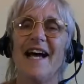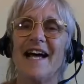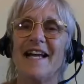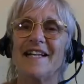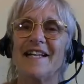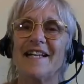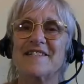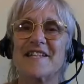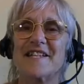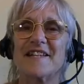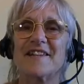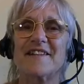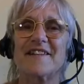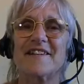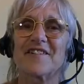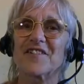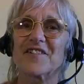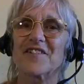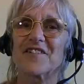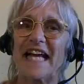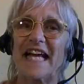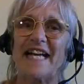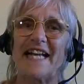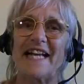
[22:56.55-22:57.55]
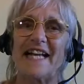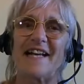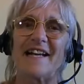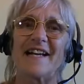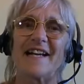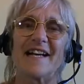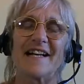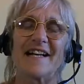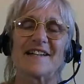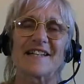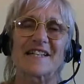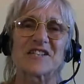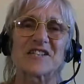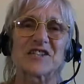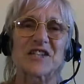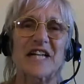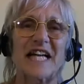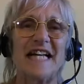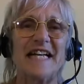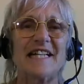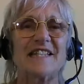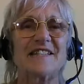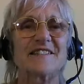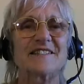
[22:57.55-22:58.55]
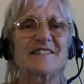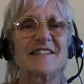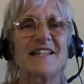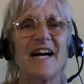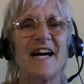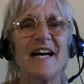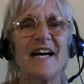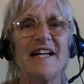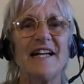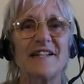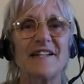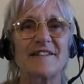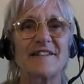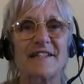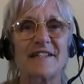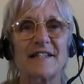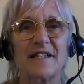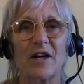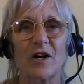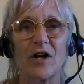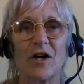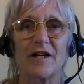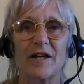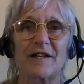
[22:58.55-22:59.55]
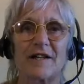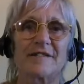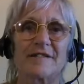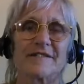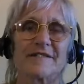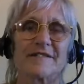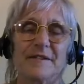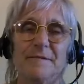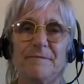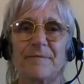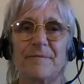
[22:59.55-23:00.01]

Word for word: and it's in terschelling terschelling is an island in holland